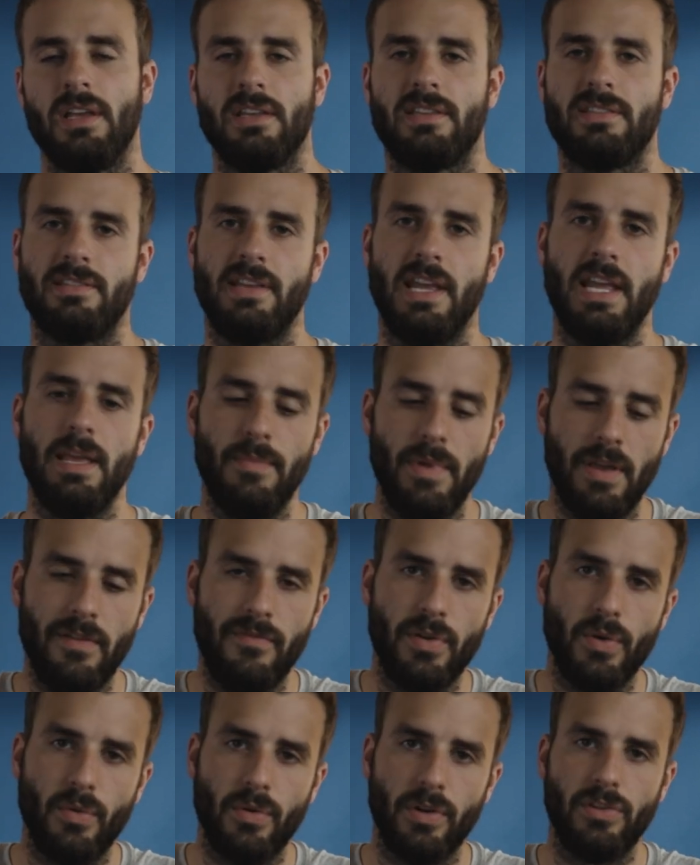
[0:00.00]
Same
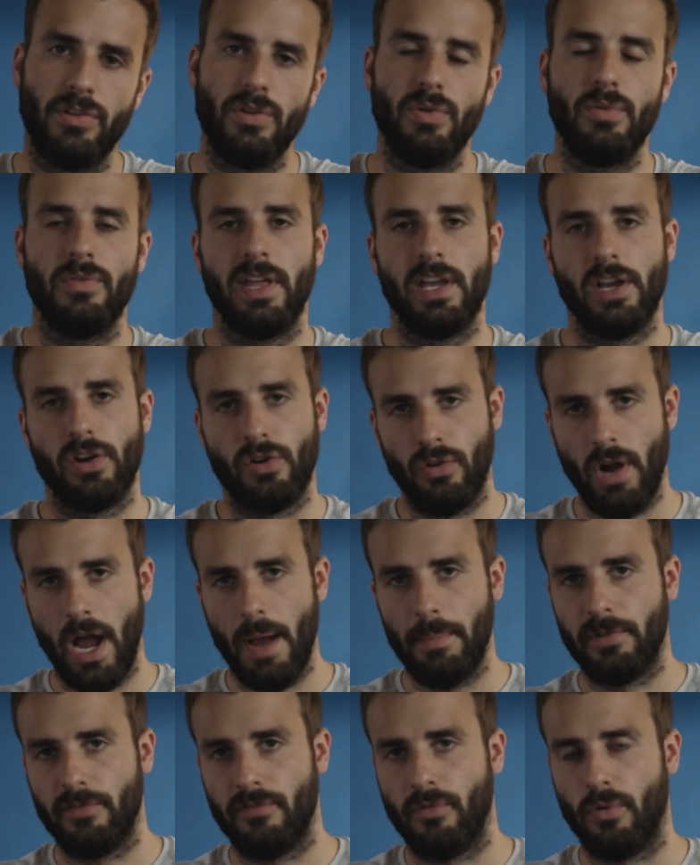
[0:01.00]
if you were to do the
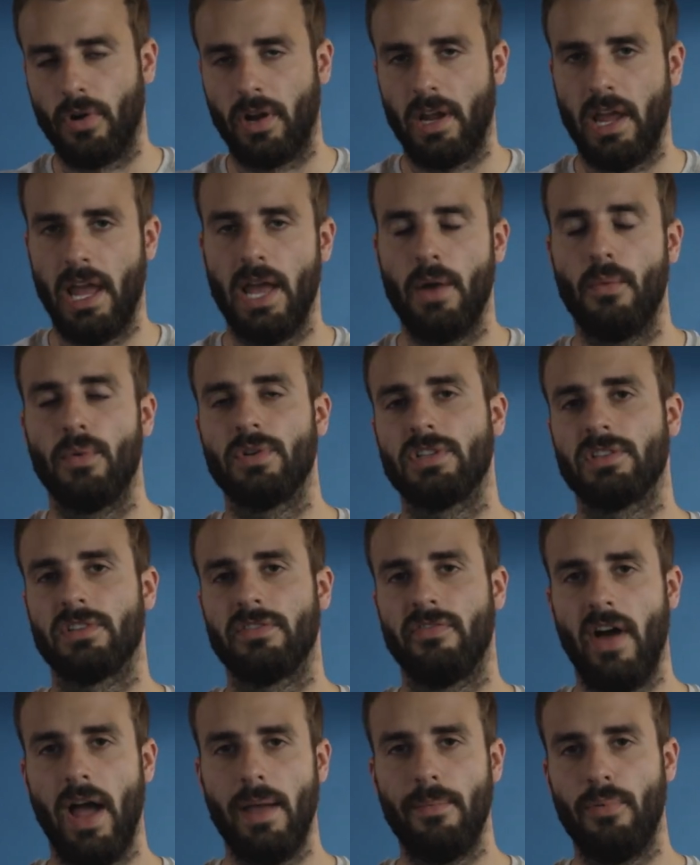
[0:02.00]
cropped 4K, which
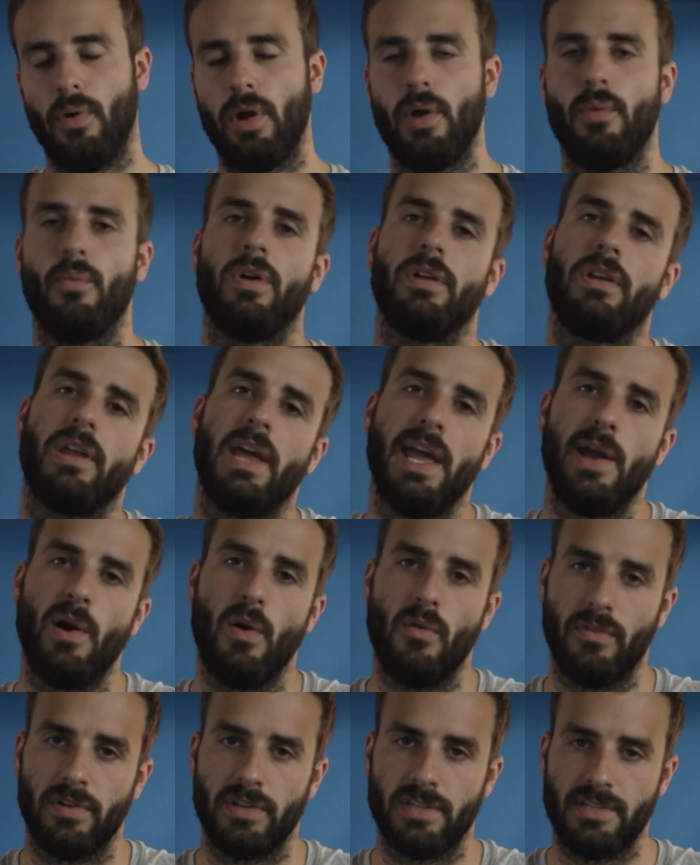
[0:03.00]
is 5.1K
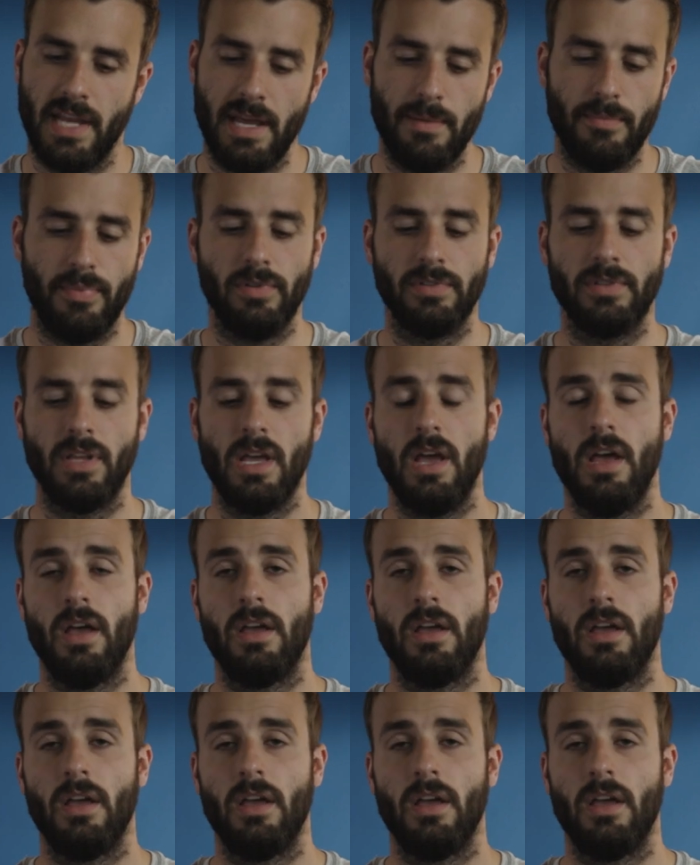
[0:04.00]
oversampled,